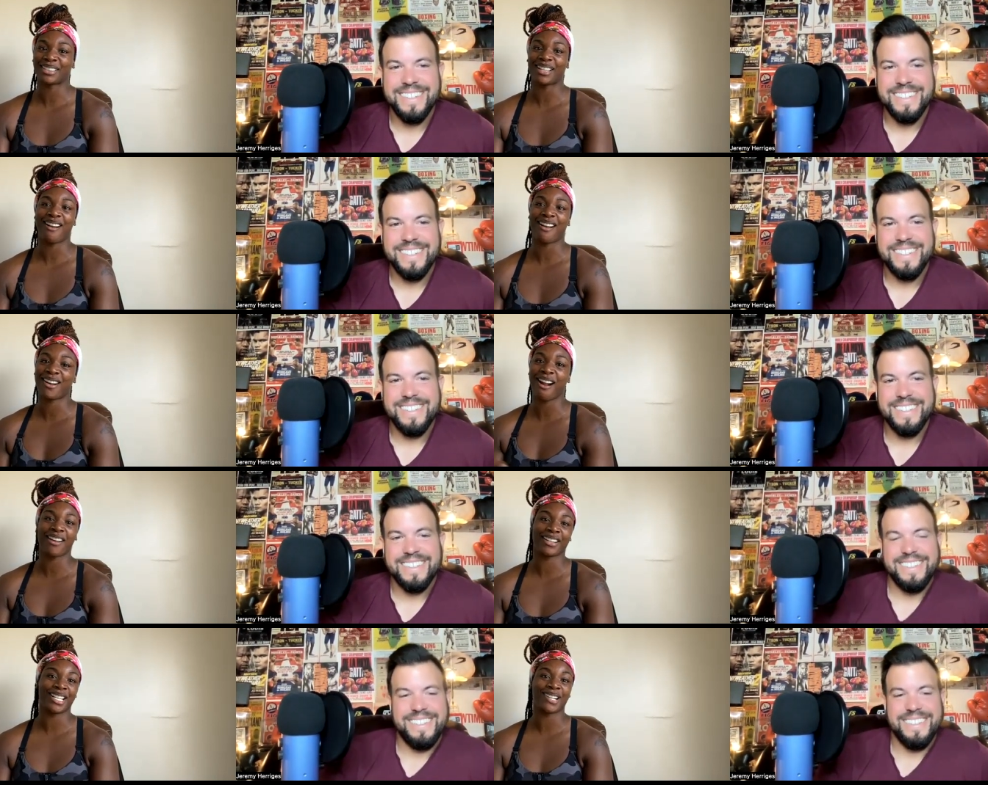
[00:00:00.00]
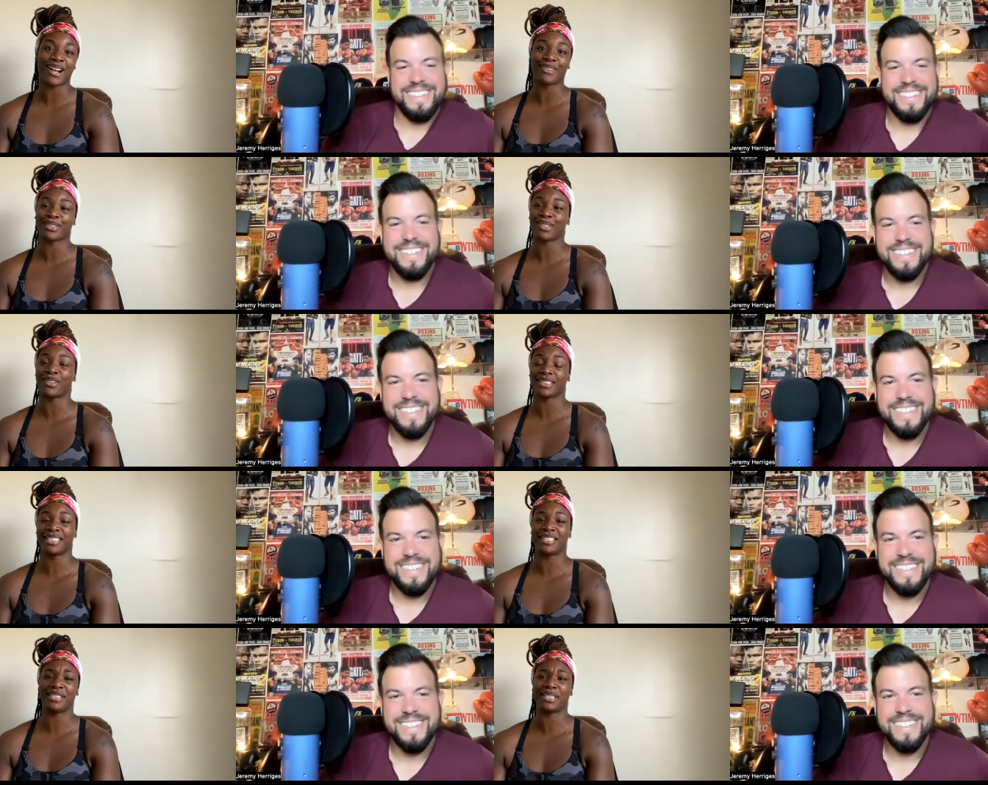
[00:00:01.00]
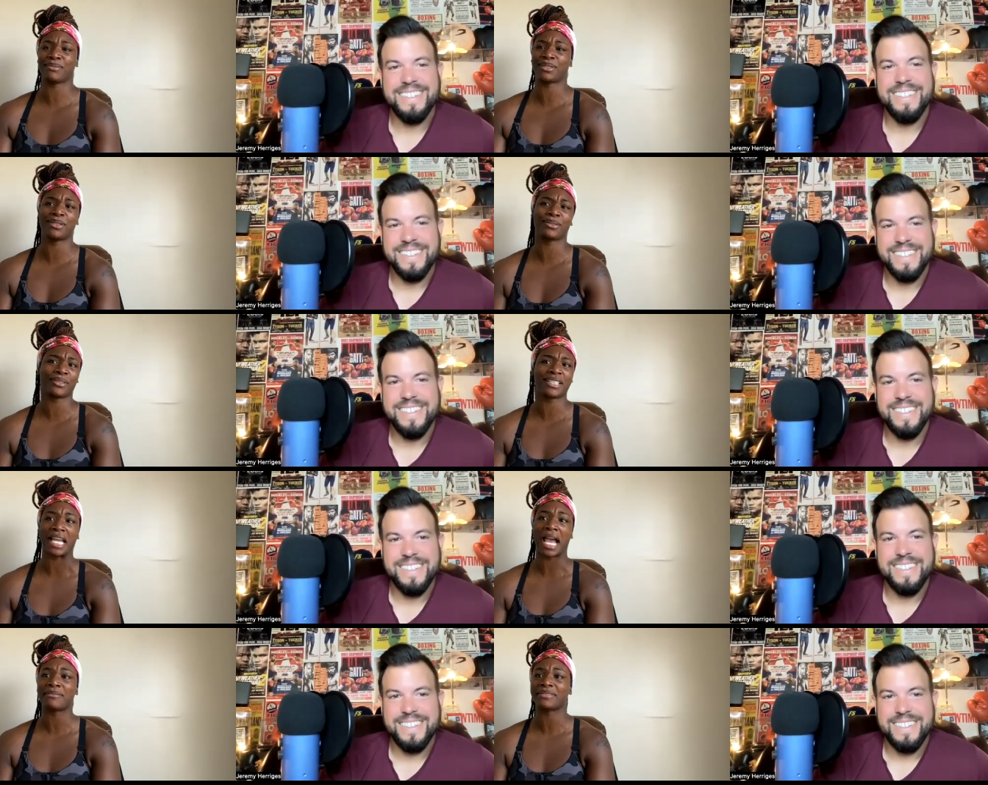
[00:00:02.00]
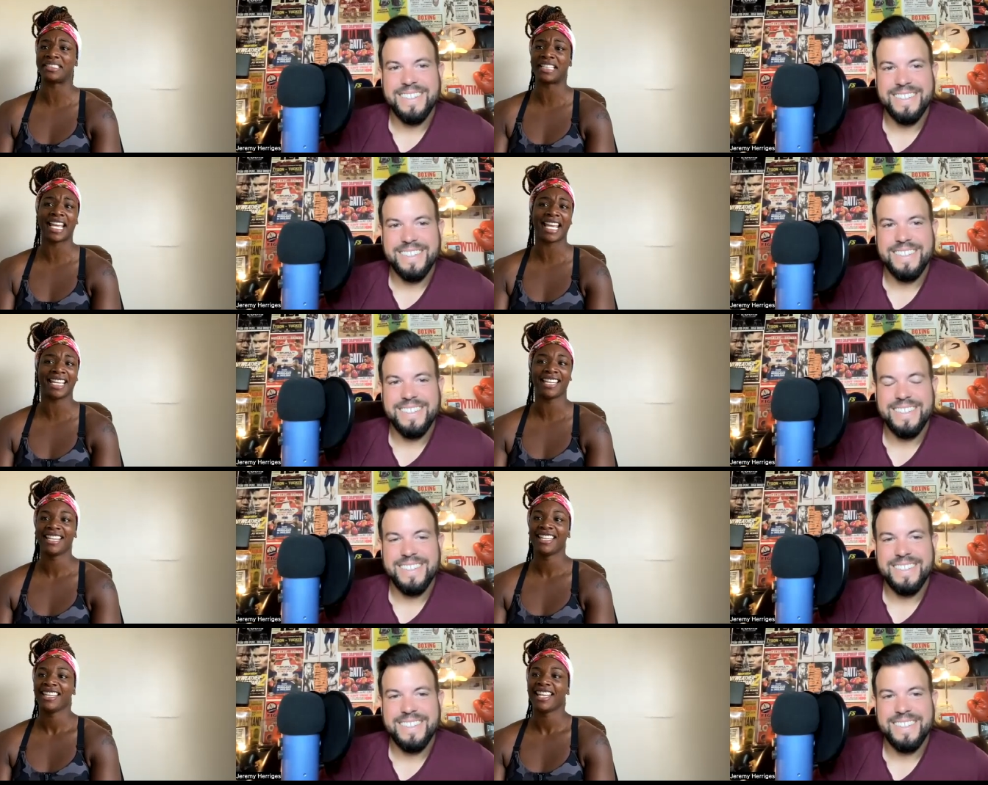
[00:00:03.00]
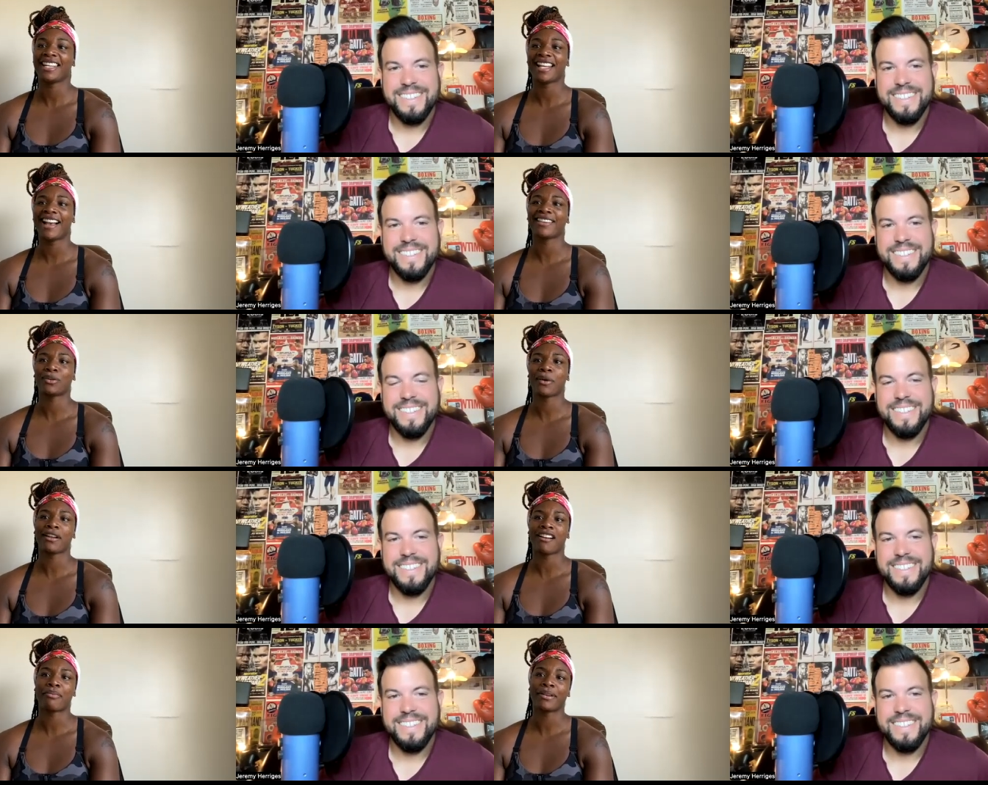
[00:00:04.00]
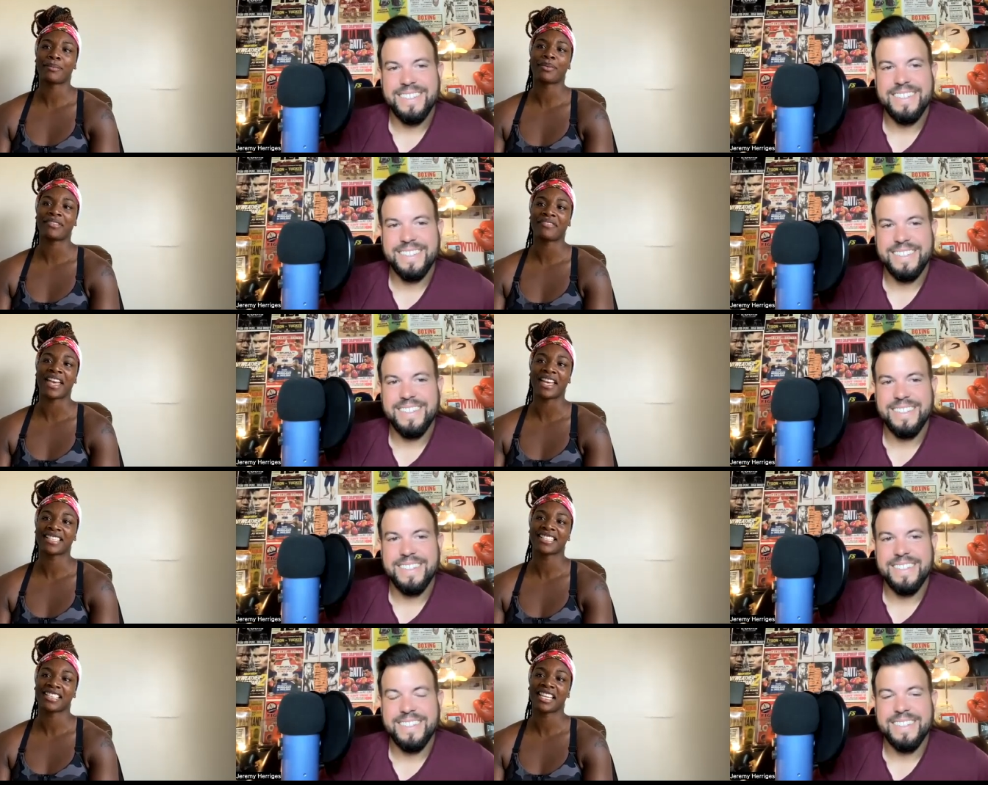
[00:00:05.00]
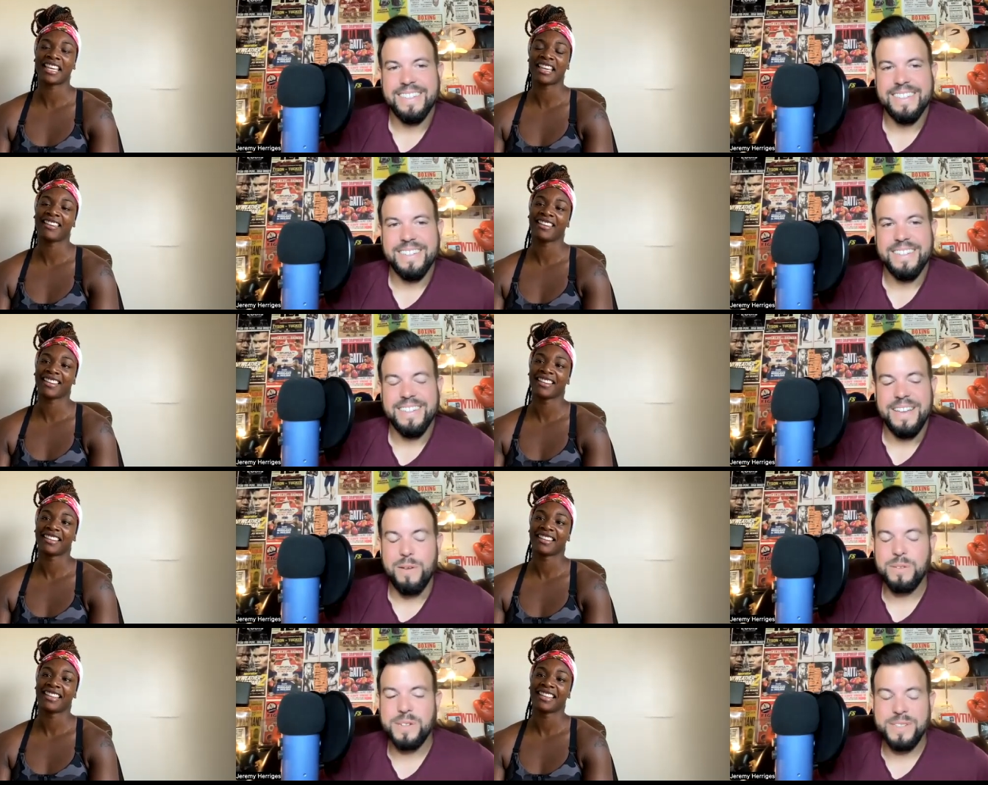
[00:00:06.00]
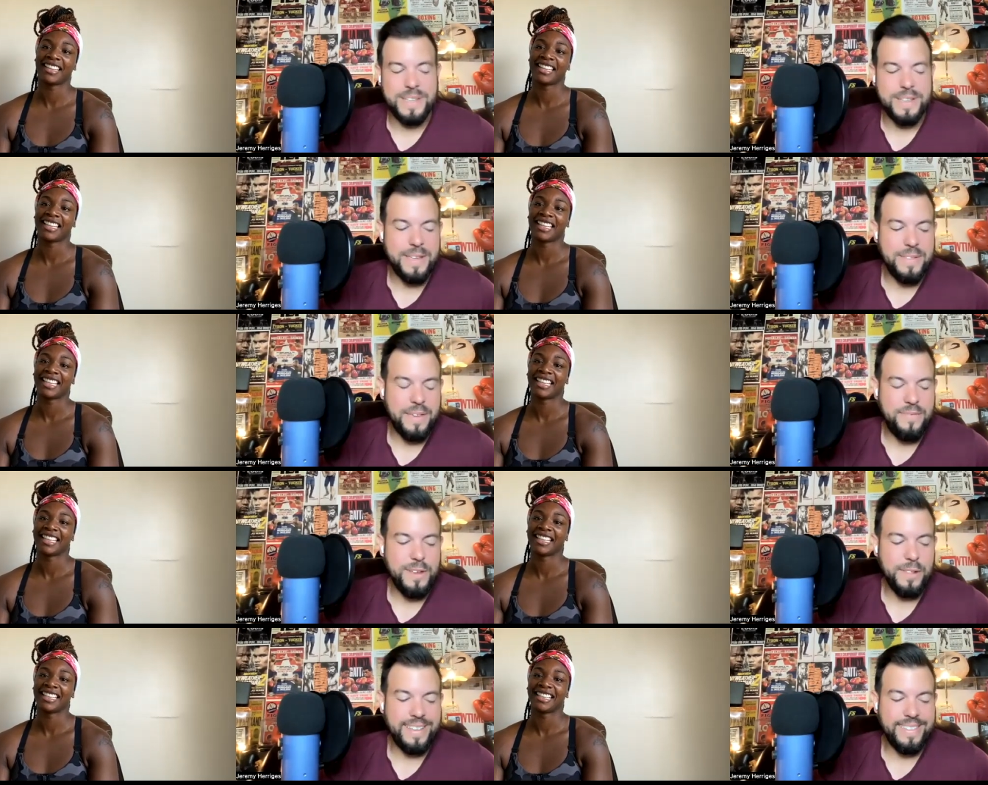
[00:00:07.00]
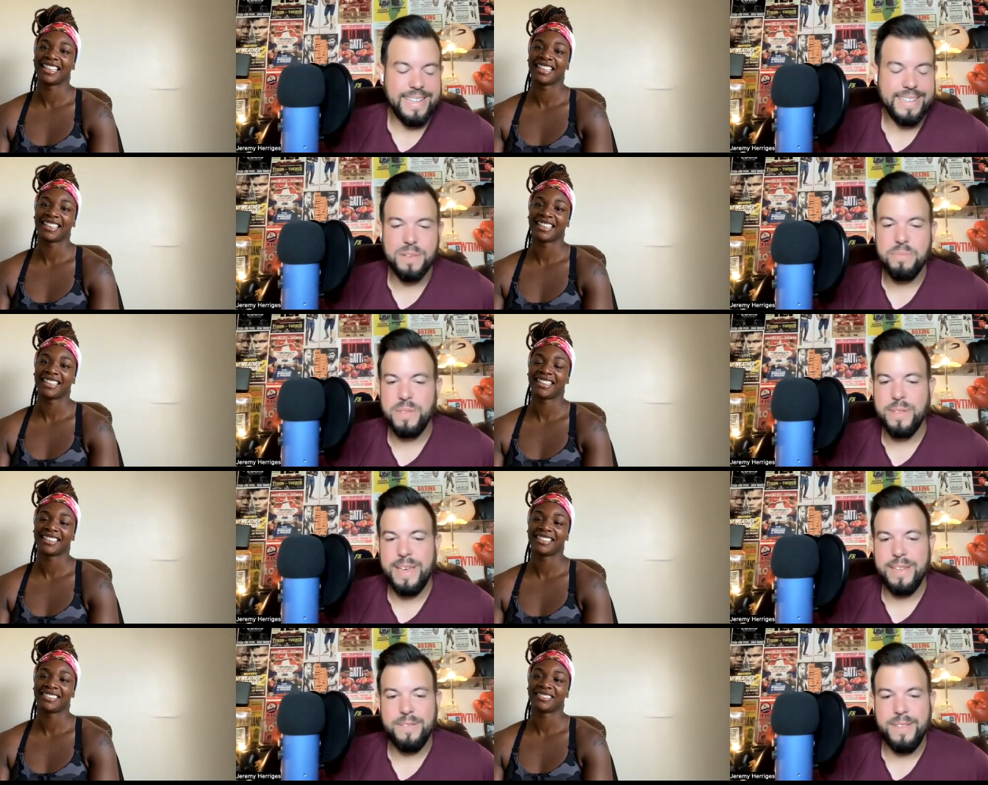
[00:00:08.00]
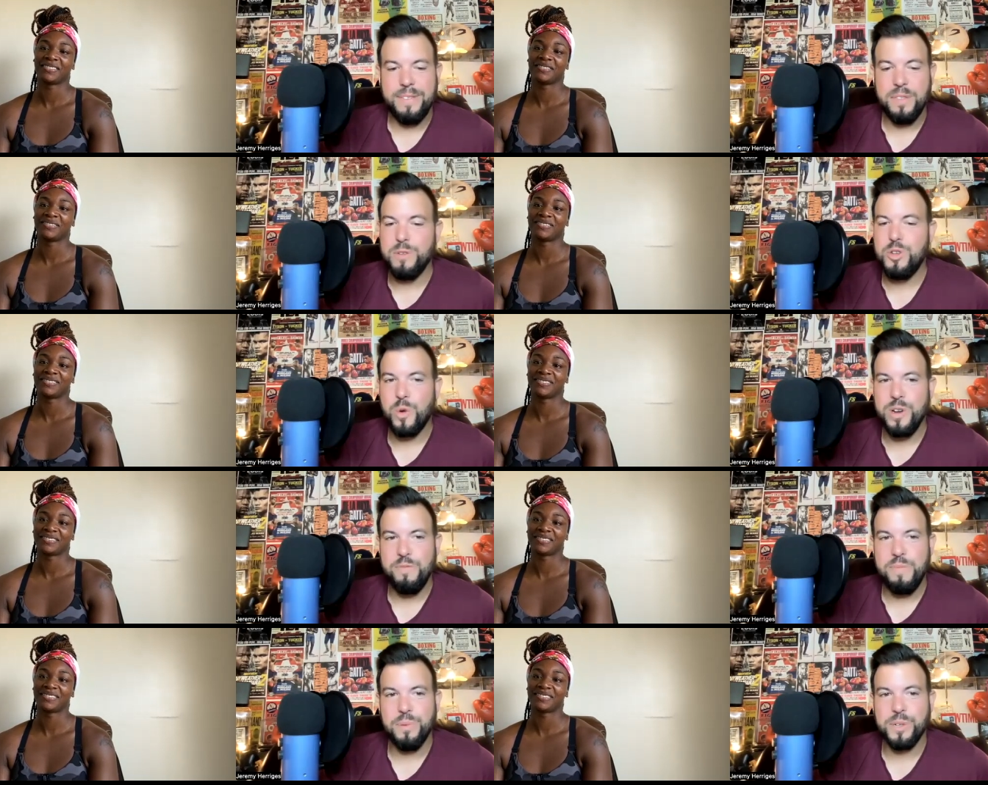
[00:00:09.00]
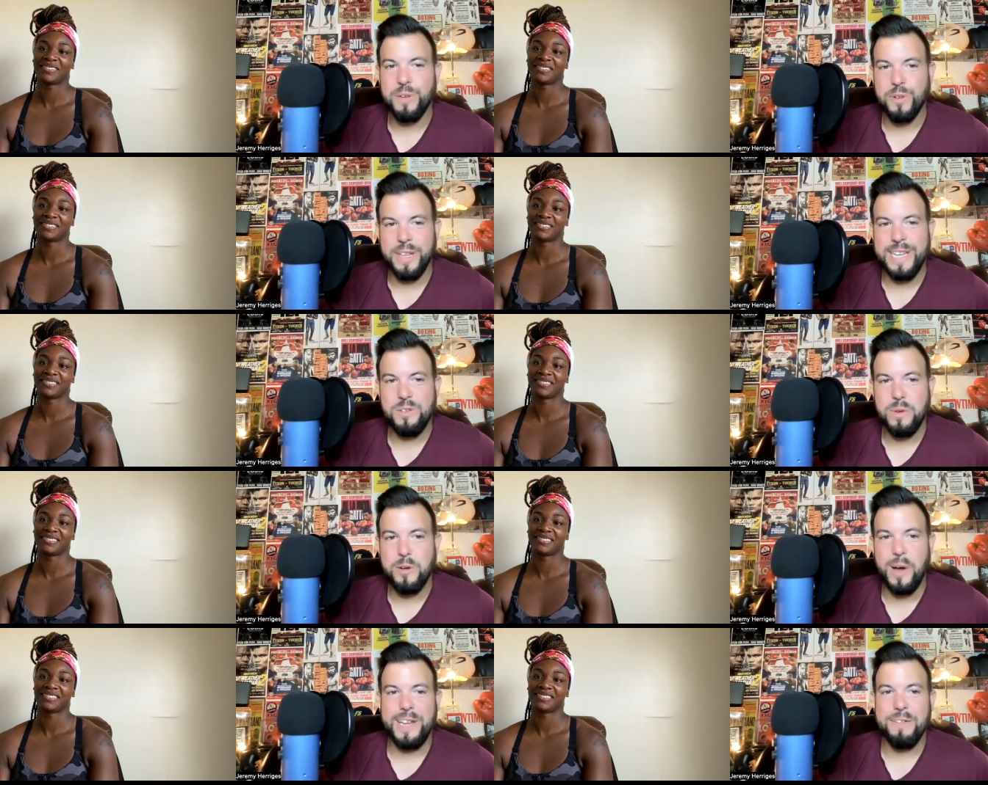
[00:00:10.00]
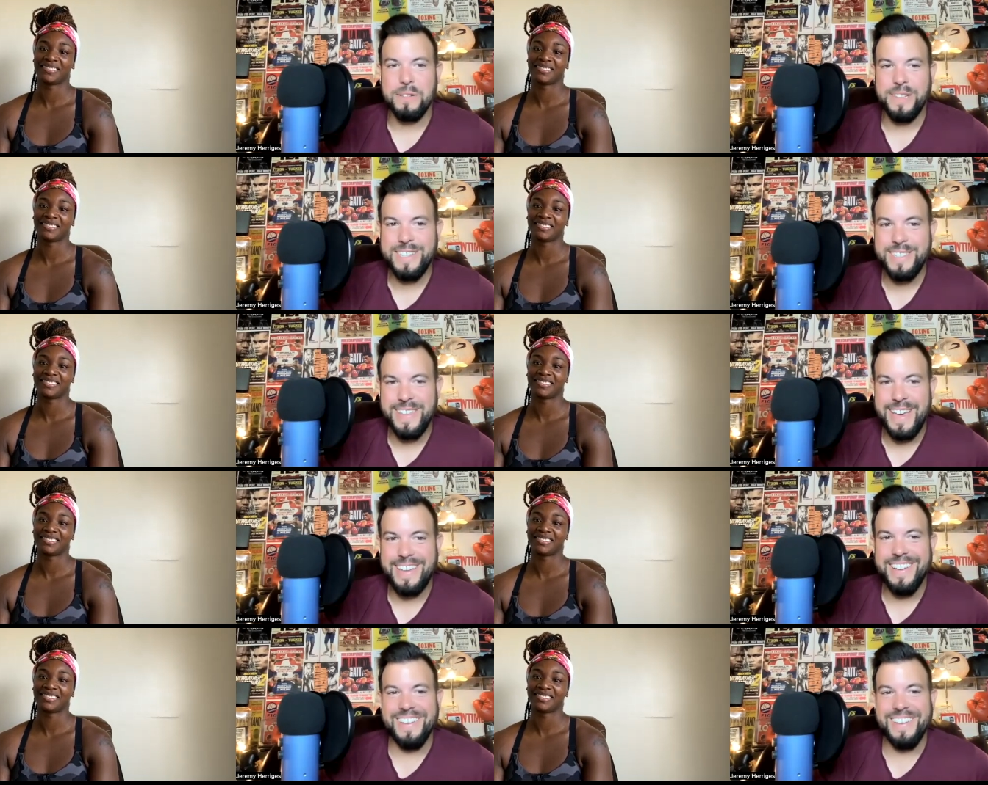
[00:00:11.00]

Speaker 1: the hard cardio. I was going to the gym two, three times a day and I got the weight off pretty pretty fast.
Speaker 2: Yeah. I was gonna say that I feel like that's something that that the majority of people can relate to. I know I can relate to that.